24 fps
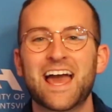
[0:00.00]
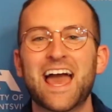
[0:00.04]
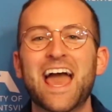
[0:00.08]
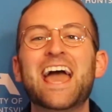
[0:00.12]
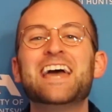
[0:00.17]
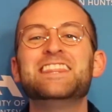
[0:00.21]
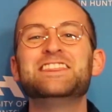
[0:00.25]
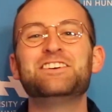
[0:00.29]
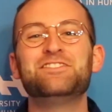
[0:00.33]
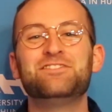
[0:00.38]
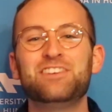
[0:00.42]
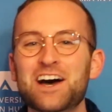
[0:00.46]

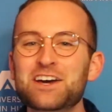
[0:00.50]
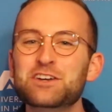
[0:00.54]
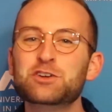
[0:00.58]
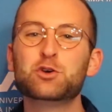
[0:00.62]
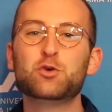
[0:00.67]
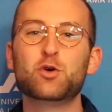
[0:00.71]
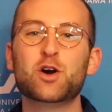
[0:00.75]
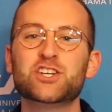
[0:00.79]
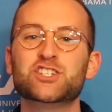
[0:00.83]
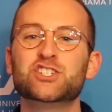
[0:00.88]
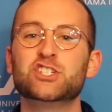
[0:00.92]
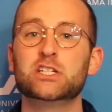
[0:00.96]
And the final
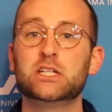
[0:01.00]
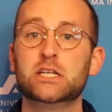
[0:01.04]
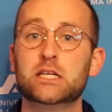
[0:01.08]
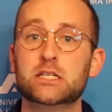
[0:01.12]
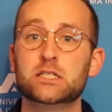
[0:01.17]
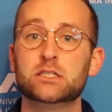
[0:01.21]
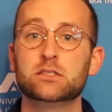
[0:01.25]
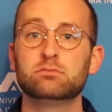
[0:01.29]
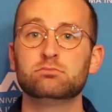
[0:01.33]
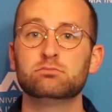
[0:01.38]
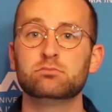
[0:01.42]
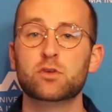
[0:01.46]
question
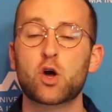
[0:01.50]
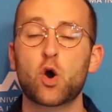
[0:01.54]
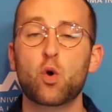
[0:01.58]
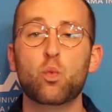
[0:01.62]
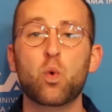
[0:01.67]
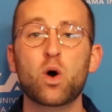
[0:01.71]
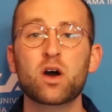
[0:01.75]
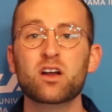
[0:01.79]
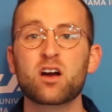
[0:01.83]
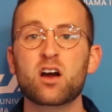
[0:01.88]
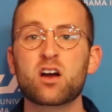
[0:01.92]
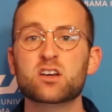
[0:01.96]
is,
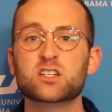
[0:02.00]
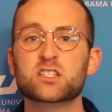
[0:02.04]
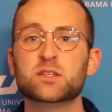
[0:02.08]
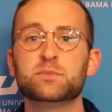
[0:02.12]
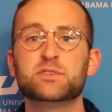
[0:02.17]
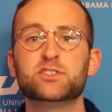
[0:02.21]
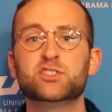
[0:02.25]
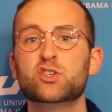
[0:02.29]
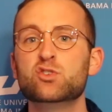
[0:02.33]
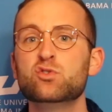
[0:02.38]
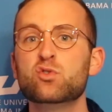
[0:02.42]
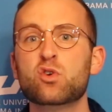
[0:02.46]
what are some
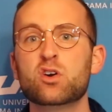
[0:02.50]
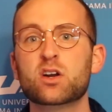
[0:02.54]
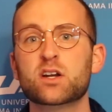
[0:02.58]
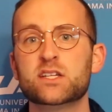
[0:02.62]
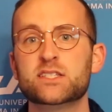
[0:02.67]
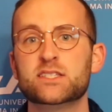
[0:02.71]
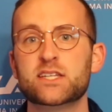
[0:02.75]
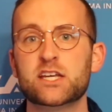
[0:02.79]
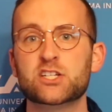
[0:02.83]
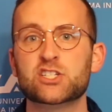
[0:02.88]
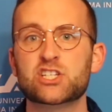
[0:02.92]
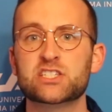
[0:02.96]
student
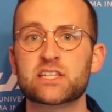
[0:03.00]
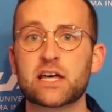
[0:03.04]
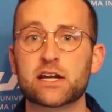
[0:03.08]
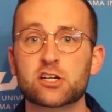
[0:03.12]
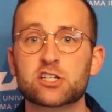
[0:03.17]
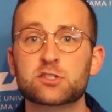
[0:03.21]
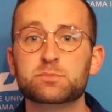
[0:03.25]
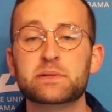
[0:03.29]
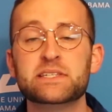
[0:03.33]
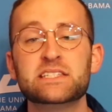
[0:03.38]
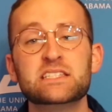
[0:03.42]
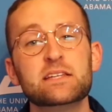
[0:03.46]
organizations that are
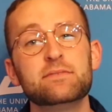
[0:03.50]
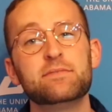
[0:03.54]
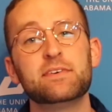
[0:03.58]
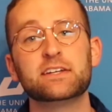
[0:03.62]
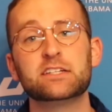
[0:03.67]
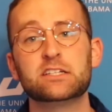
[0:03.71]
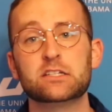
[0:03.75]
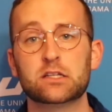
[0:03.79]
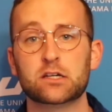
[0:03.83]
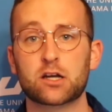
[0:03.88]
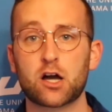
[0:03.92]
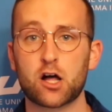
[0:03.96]
specific
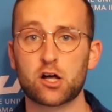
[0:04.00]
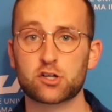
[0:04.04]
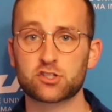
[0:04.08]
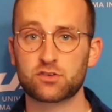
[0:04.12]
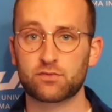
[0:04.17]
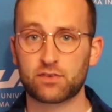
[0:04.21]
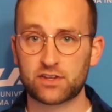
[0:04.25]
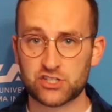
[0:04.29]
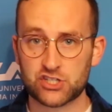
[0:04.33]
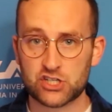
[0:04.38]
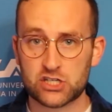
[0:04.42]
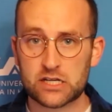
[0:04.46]
to the College
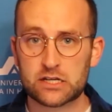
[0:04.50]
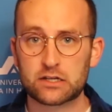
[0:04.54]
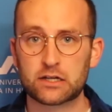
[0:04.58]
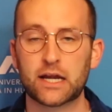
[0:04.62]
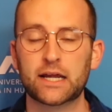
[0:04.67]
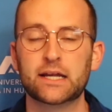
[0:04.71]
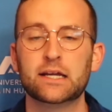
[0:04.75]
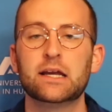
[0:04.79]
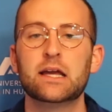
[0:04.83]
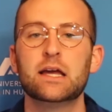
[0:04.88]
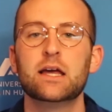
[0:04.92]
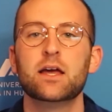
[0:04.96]
of
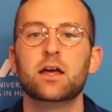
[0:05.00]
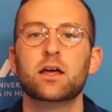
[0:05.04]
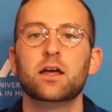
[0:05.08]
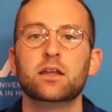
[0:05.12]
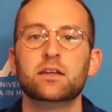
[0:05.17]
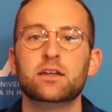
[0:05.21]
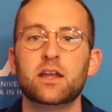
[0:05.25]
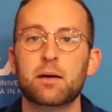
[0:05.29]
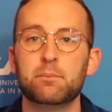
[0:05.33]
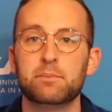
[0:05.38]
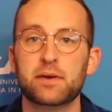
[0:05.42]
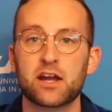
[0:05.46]
Engineering?
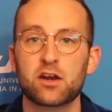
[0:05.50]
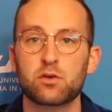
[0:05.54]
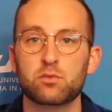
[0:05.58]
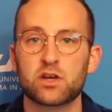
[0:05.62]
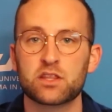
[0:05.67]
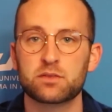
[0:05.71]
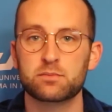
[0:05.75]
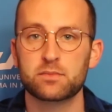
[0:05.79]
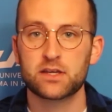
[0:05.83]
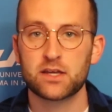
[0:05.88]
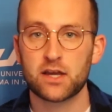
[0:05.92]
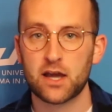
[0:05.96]
Now bear
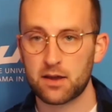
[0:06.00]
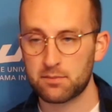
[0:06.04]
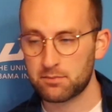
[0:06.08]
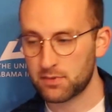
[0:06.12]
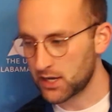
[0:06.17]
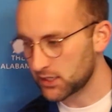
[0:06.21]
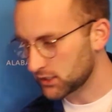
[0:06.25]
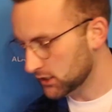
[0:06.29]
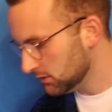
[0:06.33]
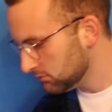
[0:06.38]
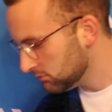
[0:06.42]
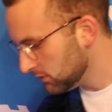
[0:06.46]
with me, I
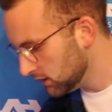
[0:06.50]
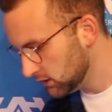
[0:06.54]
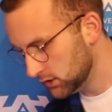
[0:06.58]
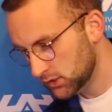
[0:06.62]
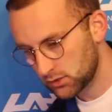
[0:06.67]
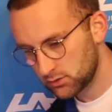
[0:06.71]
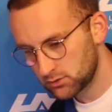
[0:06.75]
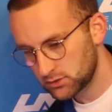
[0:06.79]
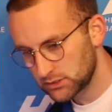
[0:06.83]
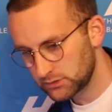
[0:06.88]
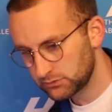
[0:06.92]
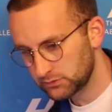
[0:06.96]
might need my
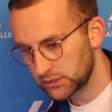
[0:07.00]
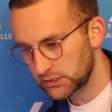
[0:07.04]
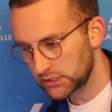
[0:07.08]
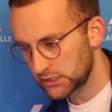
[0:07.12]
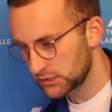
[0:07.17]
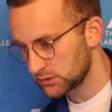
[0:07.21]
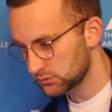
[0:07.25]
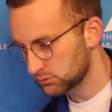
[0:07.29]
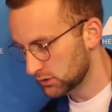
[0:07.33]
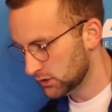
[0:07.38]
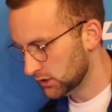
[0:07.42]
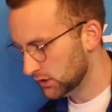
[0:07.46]
notes for
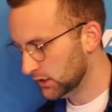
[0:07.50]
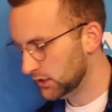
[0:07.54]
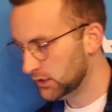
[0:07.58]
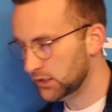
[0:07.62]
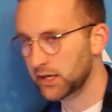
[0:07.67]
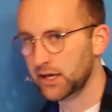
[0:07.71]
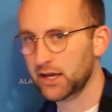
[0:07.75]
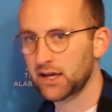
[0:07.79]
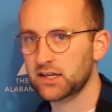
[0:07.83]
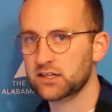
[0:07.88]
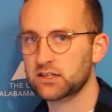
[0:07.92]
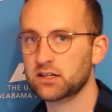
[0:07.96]
this one,
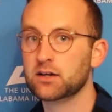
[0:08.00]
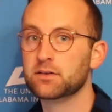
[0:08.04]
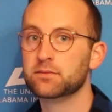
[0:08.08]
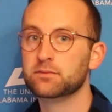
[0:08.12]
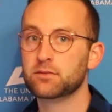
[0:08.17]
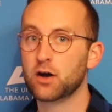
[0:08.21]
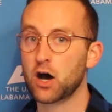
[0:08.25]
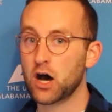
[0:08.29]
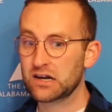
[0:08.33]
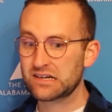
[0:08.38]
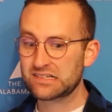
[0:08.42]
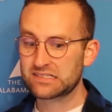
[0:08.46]
and
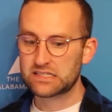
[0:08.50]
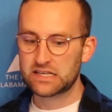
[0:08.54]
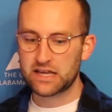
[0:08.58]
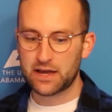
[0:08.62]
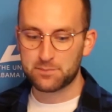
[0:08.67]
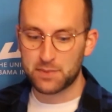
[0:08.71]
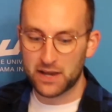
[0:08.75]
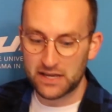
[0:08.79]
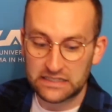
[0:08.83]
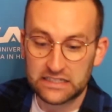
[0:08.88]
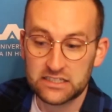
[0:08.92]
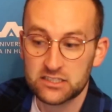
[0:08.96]
honestly, I
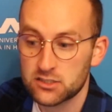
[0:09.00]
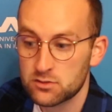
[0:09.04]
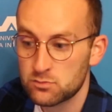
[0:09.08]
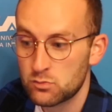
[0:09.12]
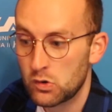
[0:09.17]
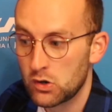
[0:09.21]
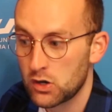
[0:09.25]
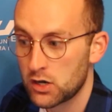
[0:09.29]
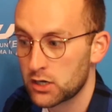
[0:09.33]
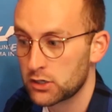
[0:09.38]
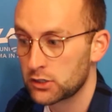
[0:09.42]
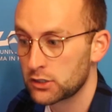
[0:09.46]
might need some
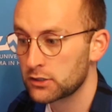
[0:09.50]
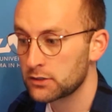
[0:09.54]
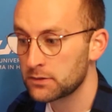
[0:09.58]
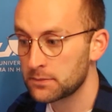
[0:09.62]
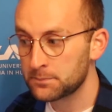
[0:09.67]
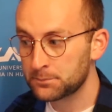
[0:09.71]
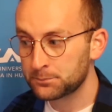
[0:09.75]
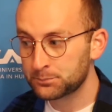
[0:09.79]
water.